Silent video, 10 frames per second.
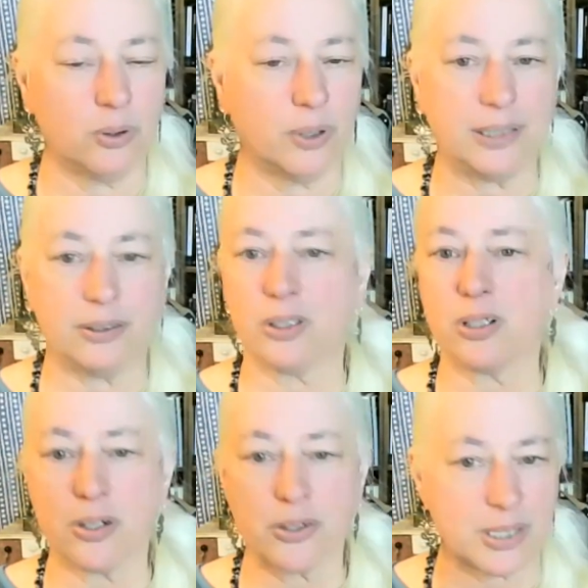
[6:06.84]
great
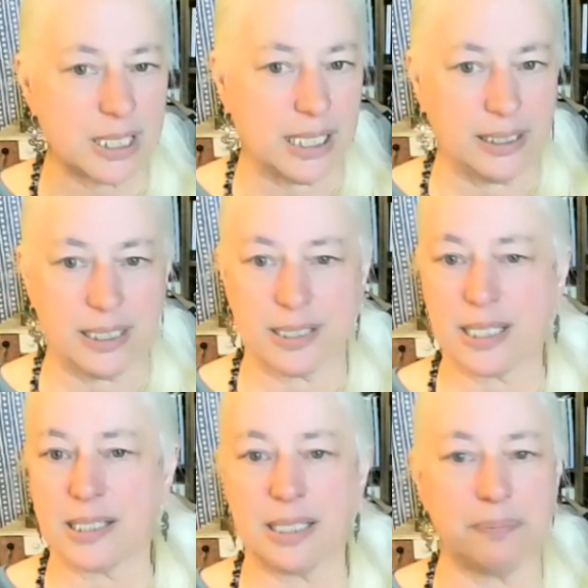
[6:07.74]
thirst and
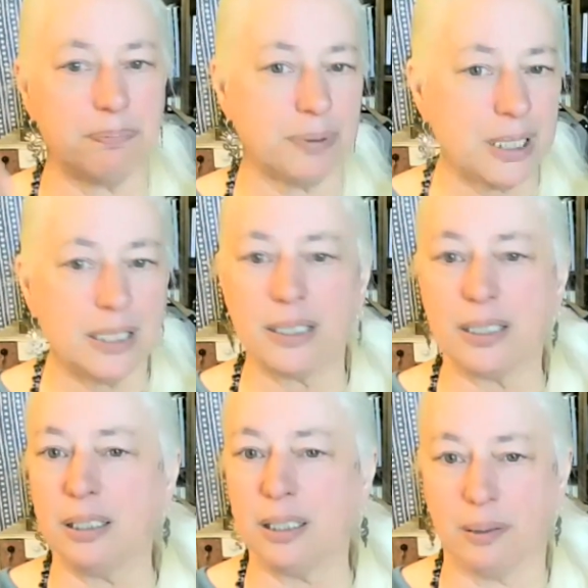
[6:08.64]
incessant
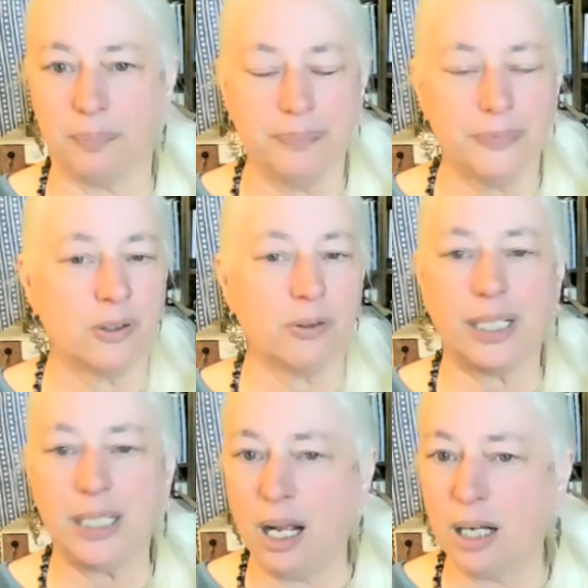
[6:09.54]
peeing,
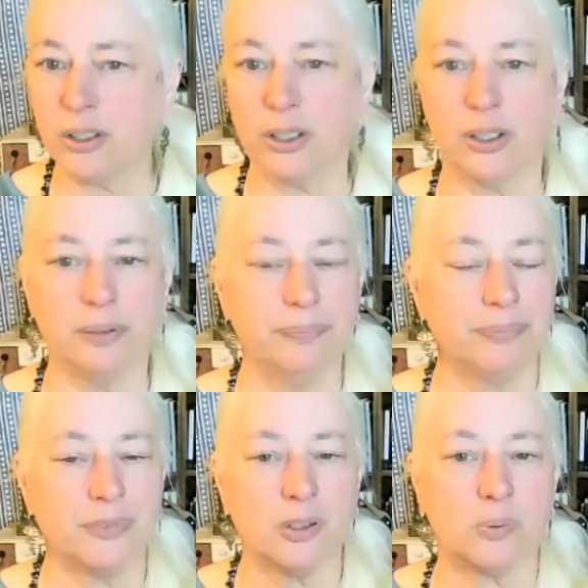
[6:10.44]
great hunger,
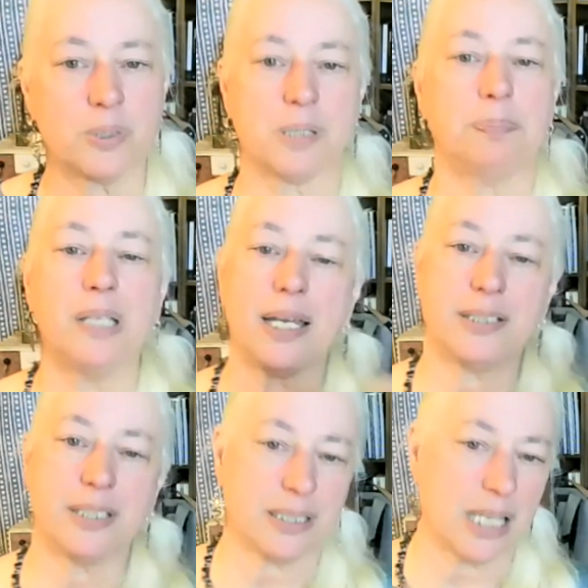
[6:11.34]
was
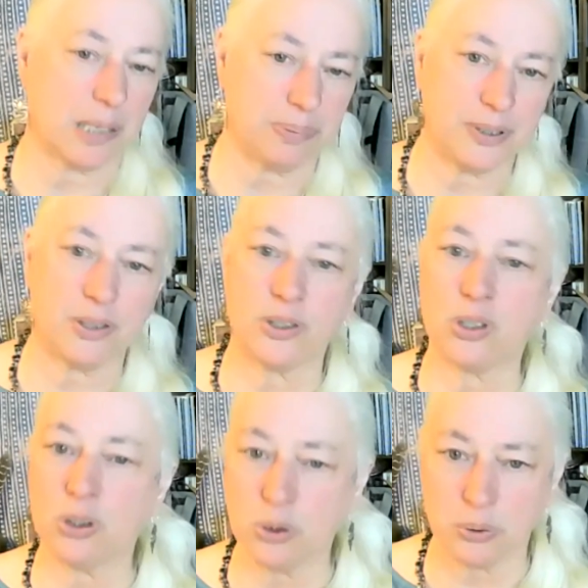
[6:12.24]
applied to type
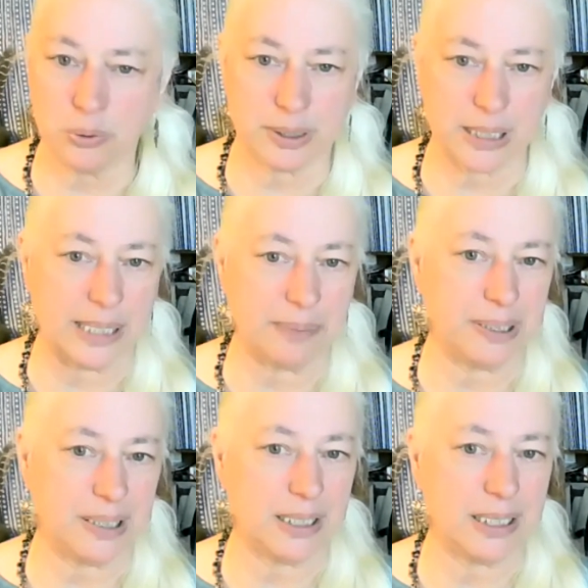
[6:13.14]
2
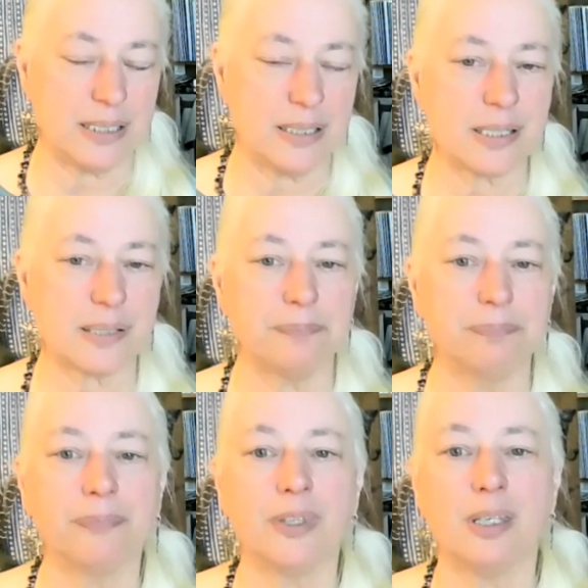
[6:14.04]
diabetes.
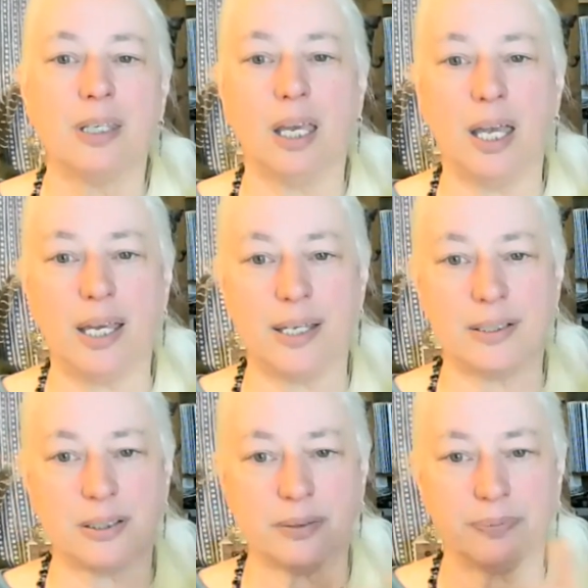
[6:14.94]

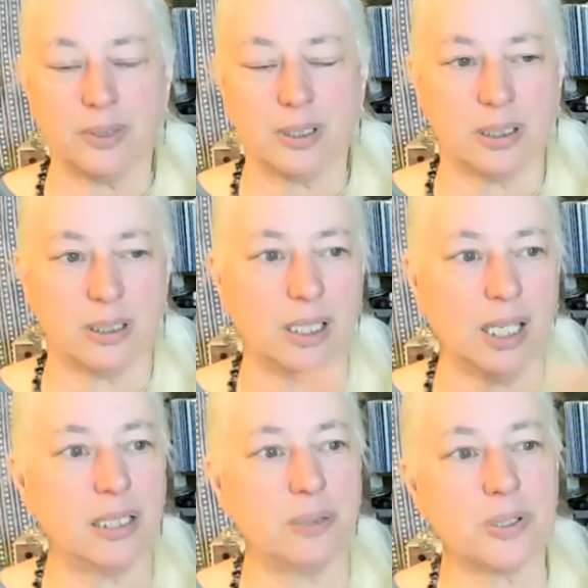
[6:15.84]
And
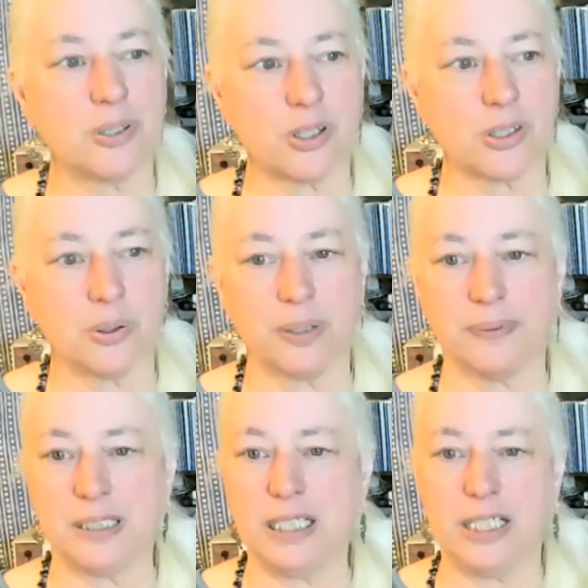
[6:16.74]
it was just sort
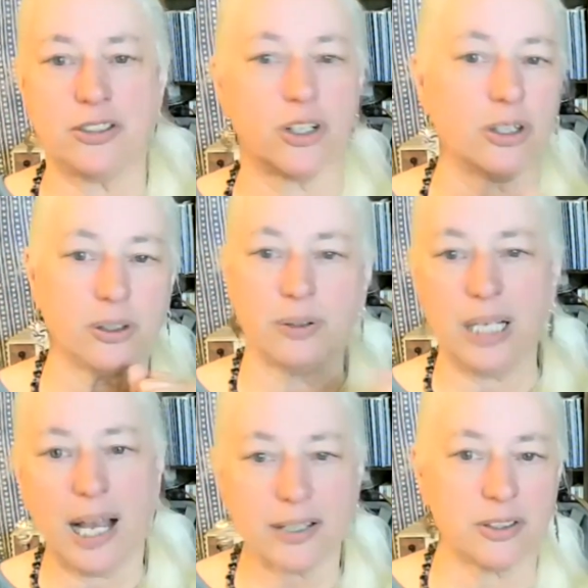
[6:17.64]
of a knee-jerk
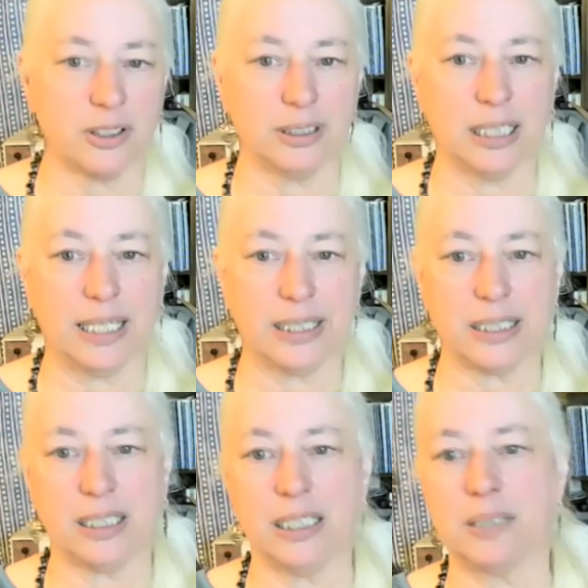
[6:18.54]
reaction.
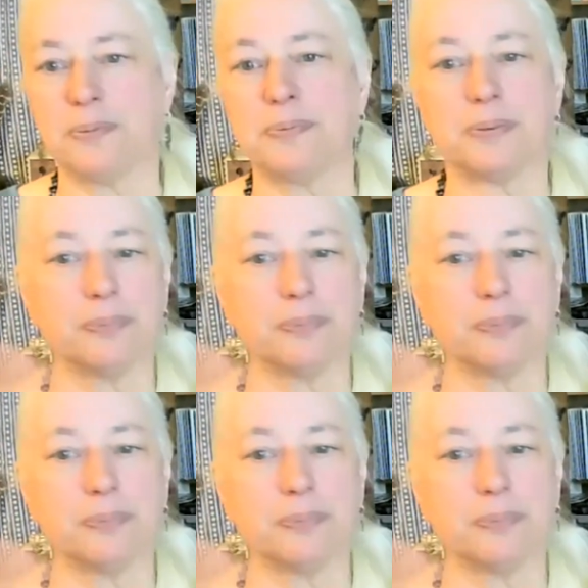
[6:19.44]
Like, if